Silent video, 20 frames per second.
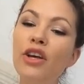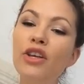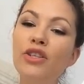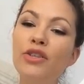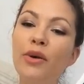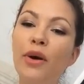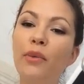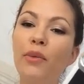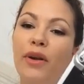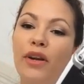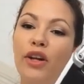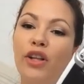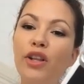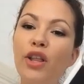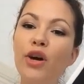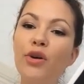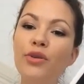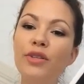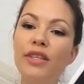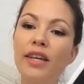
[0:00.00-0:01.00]
So I want to
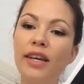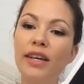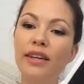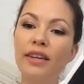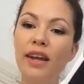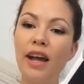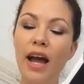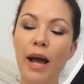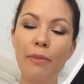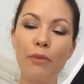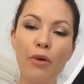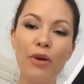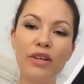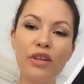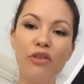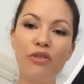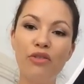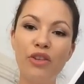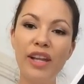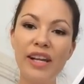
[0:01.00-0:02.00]
close it. I'm going
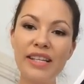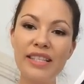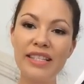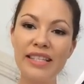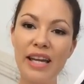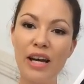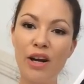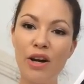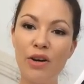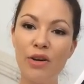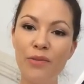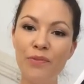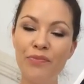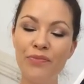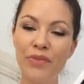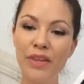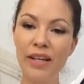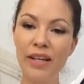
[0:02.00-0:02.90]
to flex now